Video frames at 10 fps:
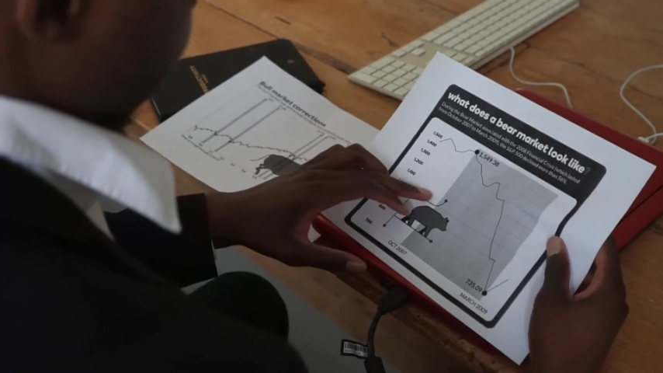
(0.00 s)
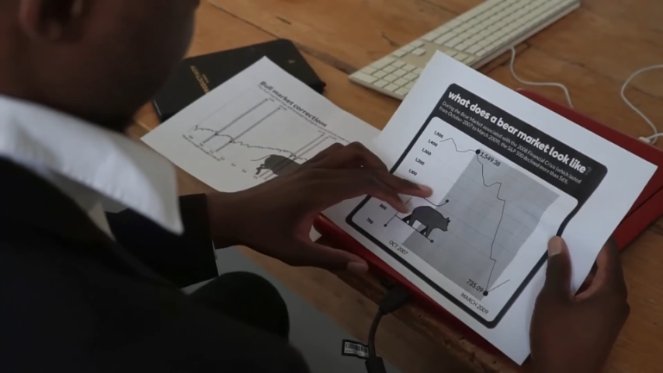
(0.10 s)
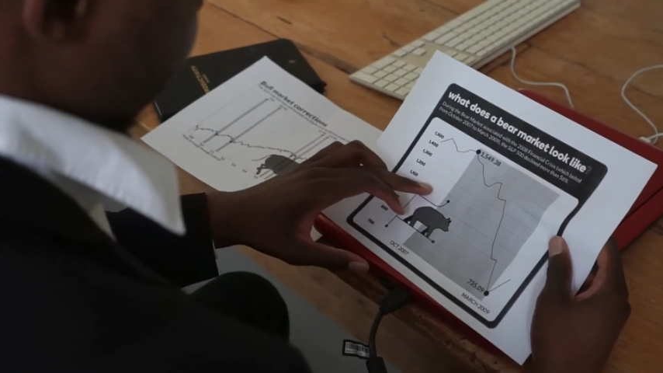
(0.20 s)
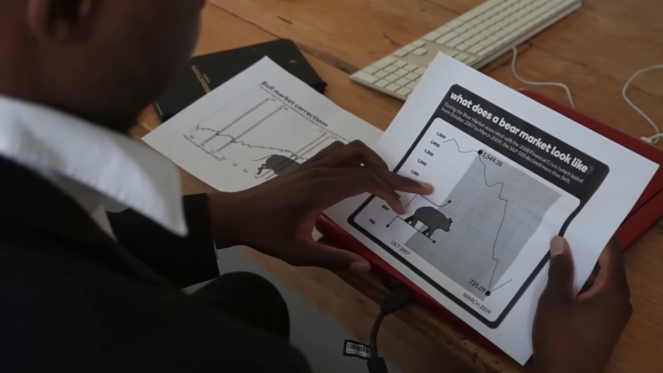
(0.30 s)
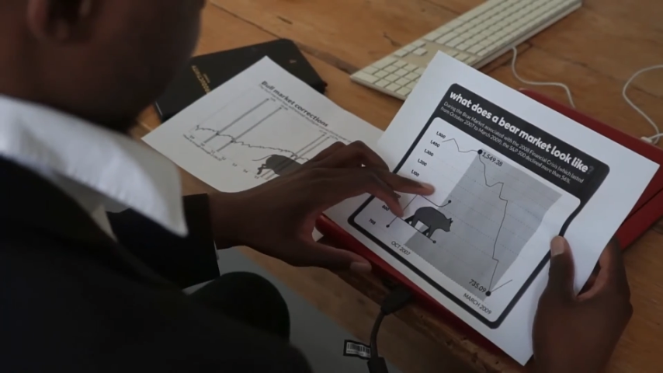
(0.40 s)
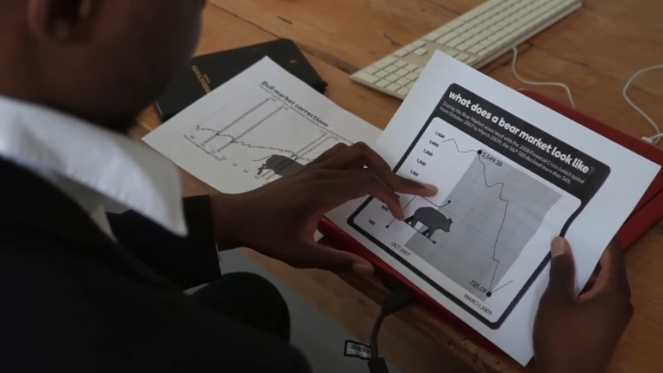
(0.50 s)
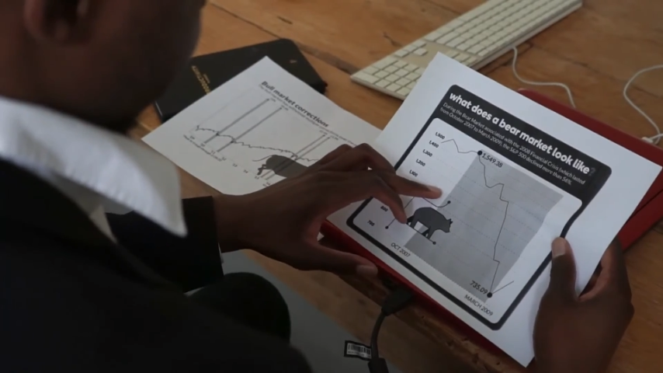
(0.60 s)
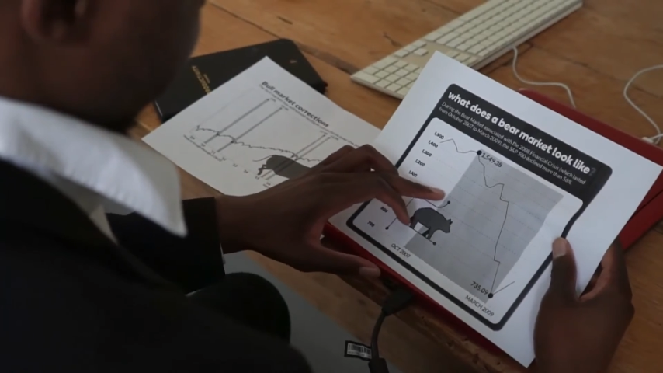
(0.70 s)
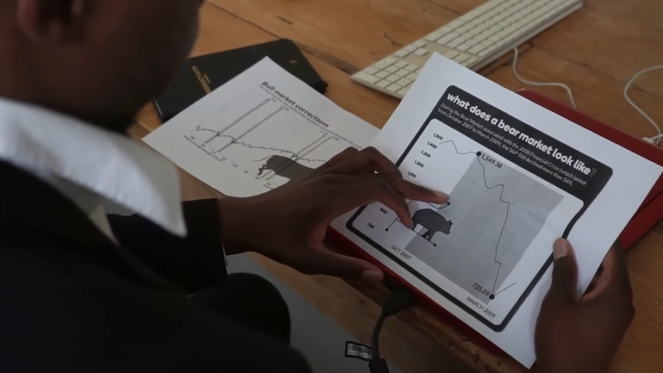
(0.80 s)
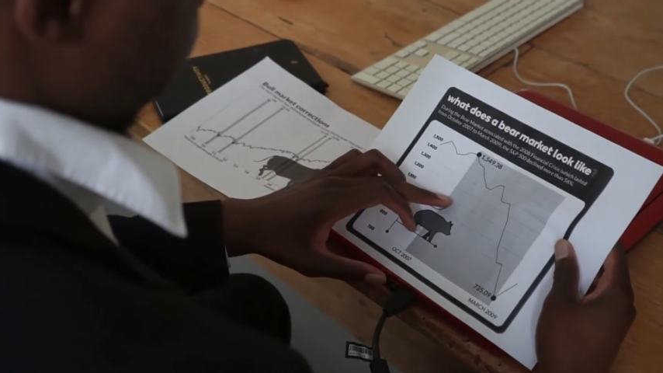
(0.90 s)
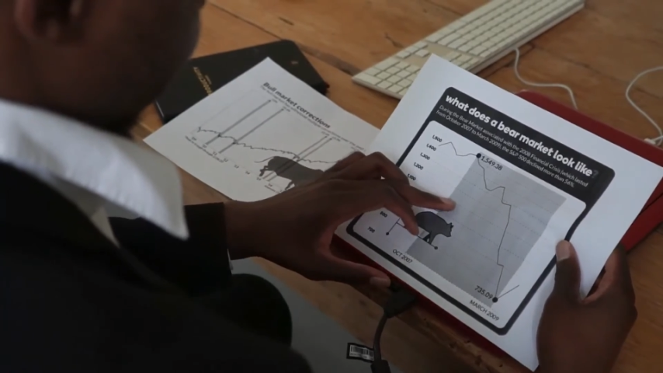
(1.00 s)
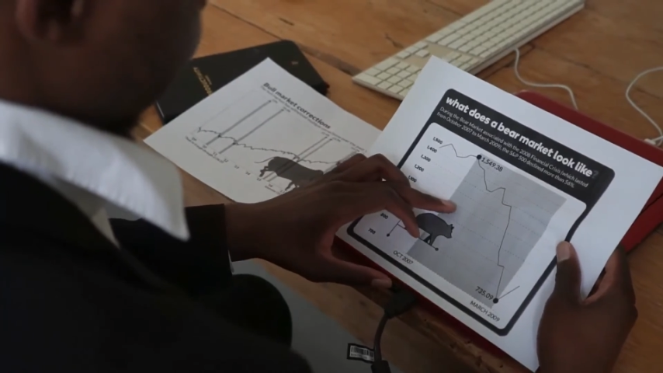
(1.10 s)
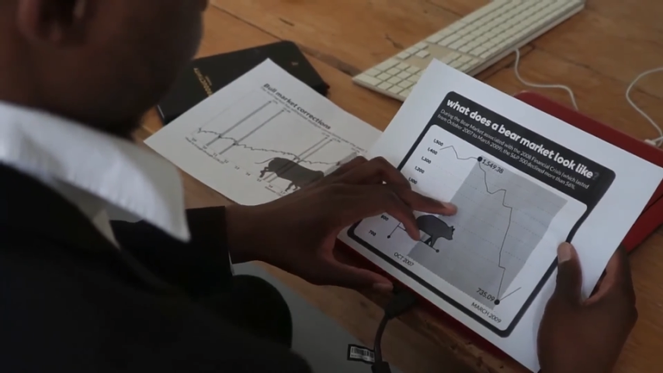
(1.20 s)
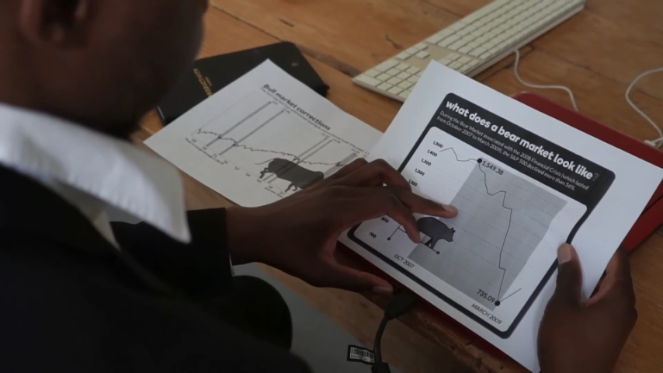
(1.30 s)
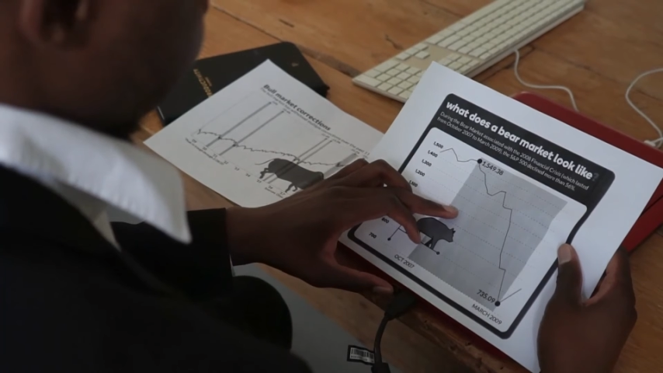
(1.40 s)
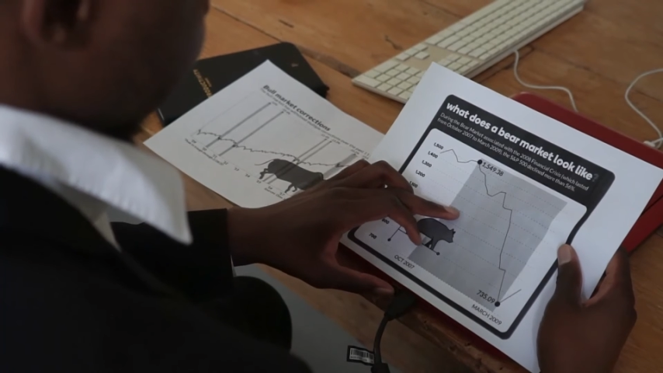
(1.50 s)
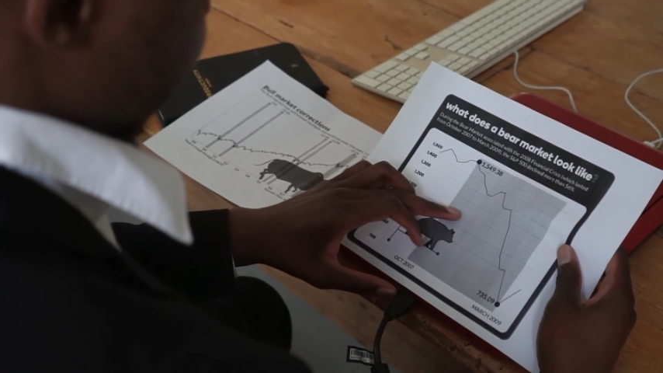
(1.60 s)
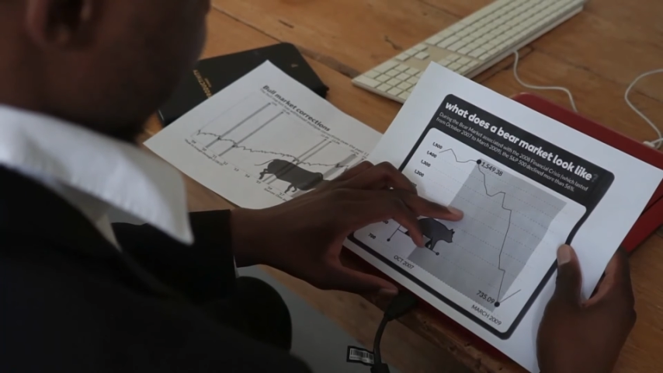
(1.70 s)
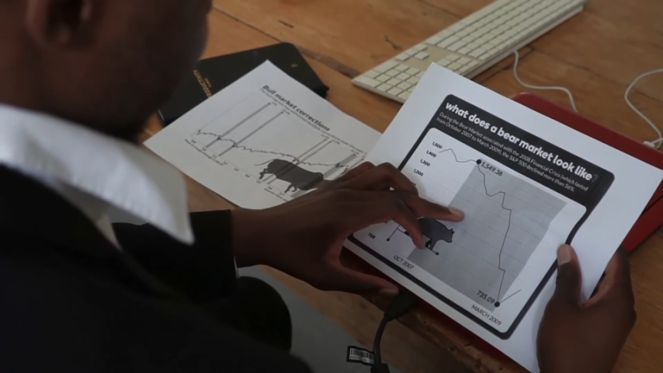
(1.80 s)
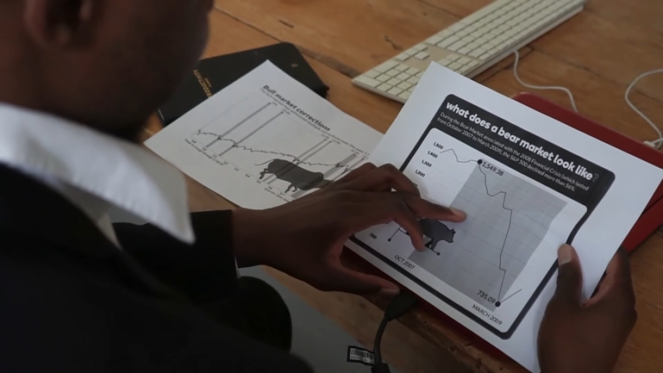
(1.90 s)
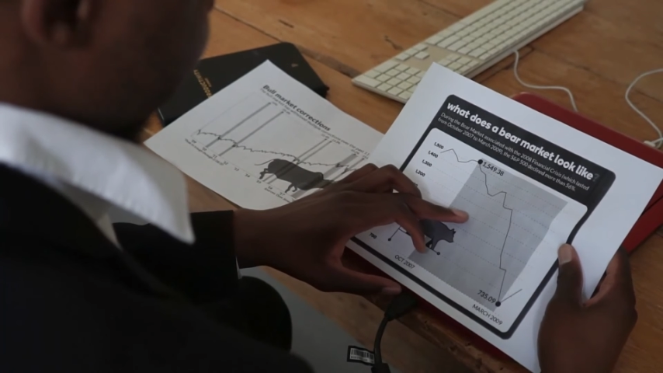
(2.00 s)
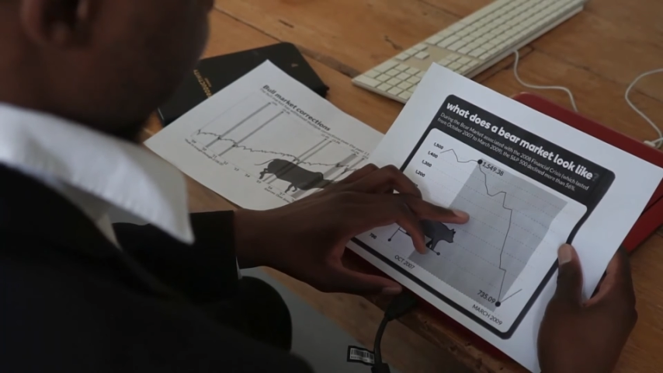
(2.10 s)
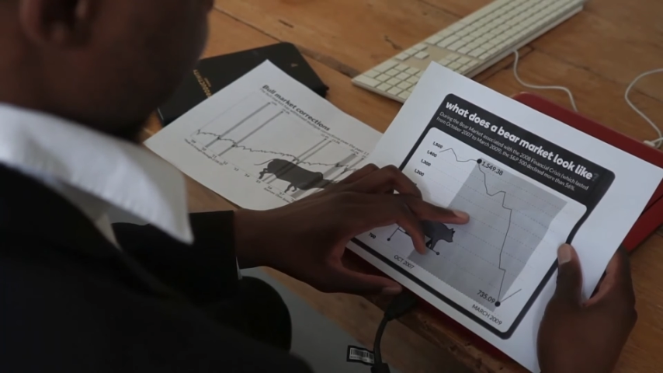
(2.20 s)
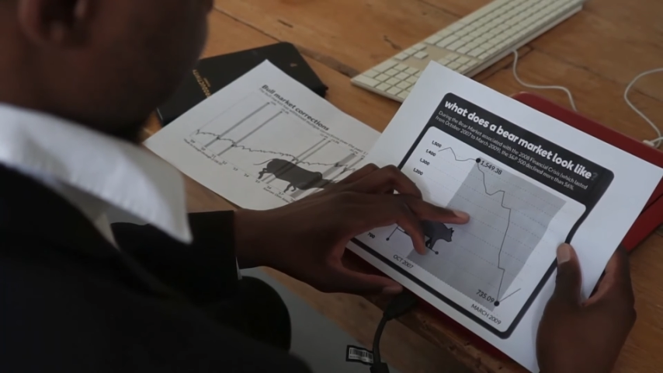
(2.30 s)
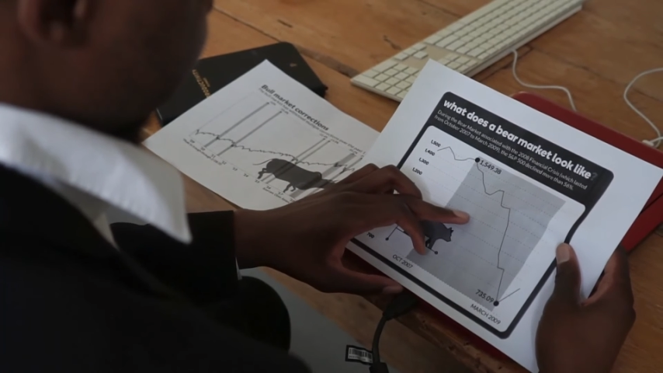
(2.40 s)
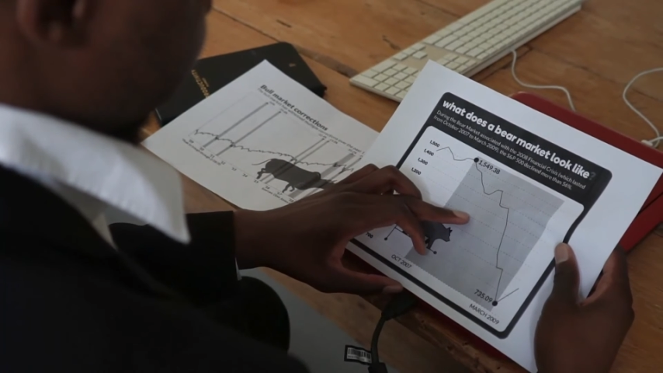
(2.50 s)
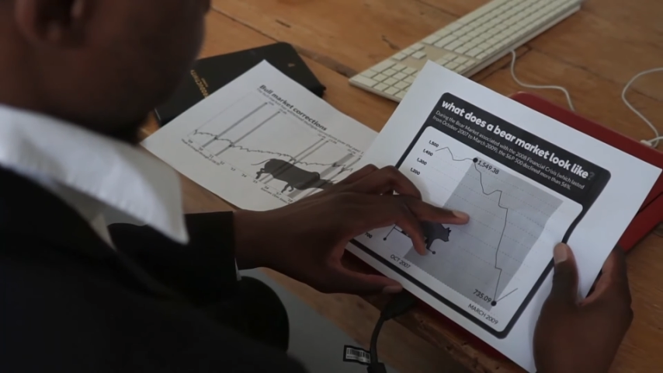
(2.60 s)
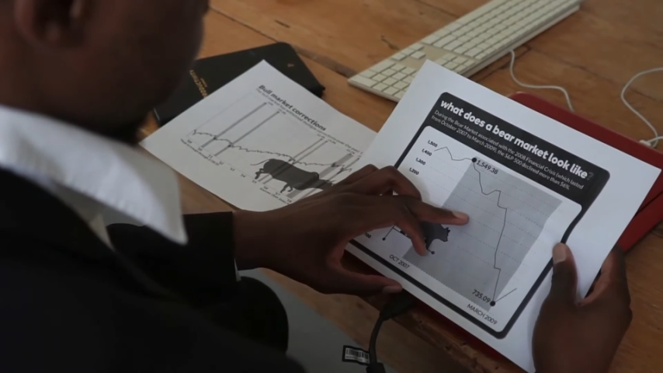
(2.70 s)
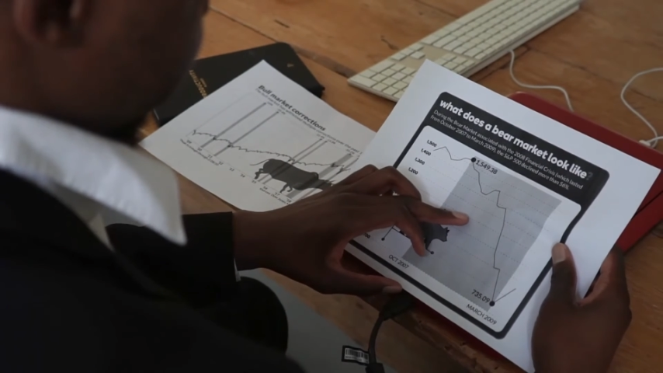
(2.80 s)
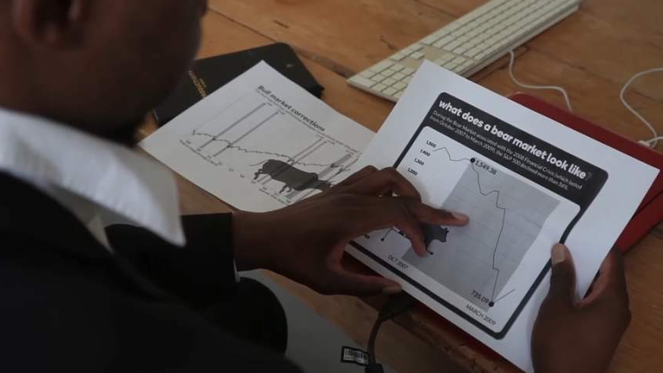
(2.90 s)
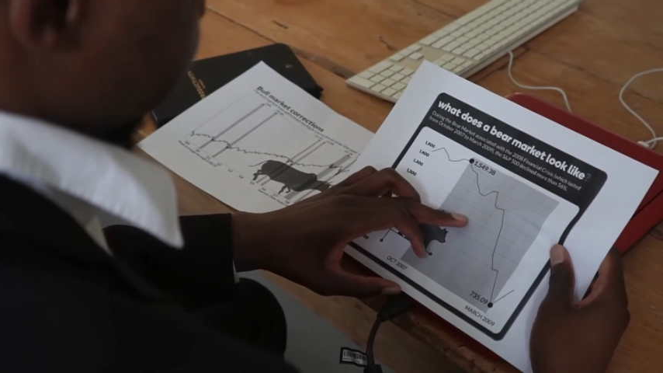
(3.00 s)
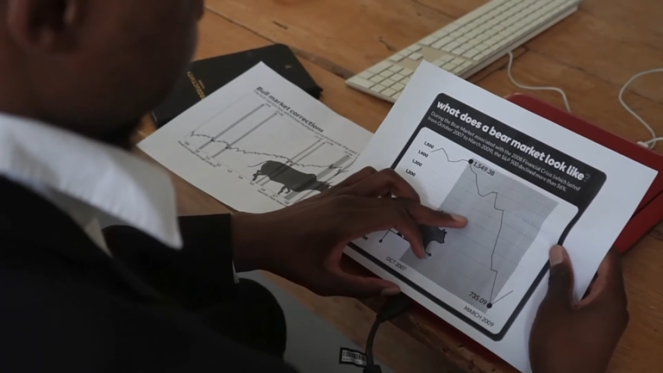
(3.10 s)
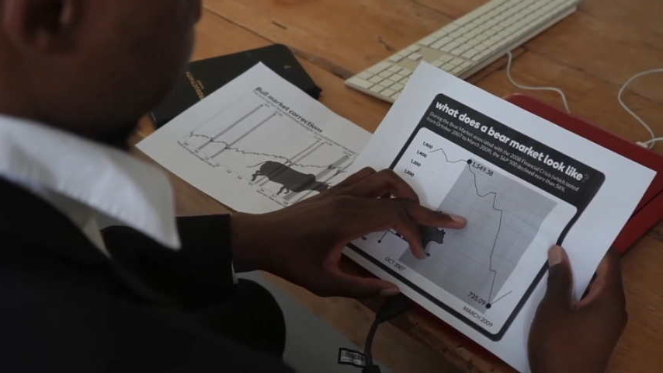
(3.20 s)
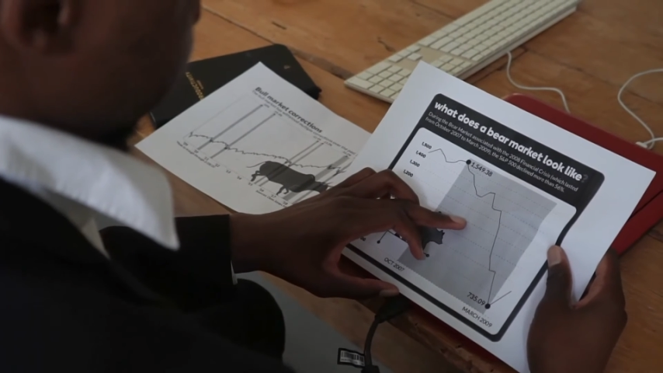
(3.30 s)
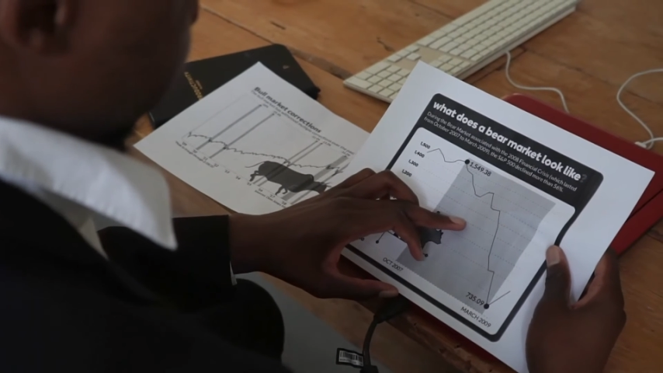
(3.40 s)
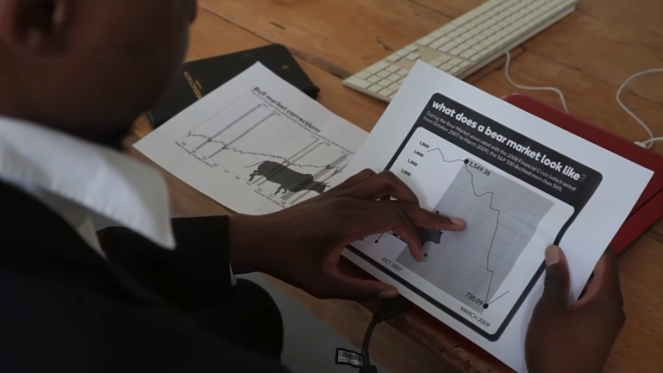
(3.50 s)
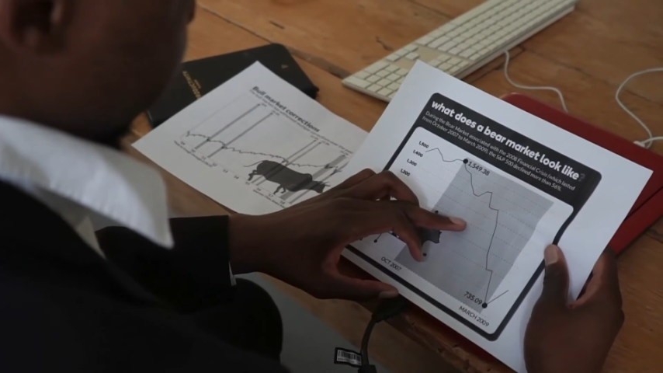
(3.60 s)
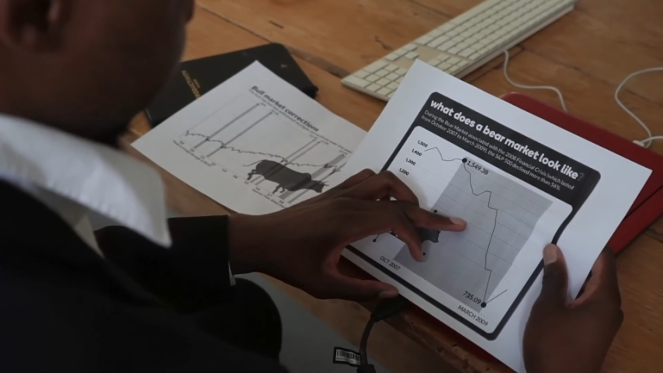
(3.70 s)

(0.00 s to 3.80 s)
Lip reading: No face is visible, so there are no lips to read.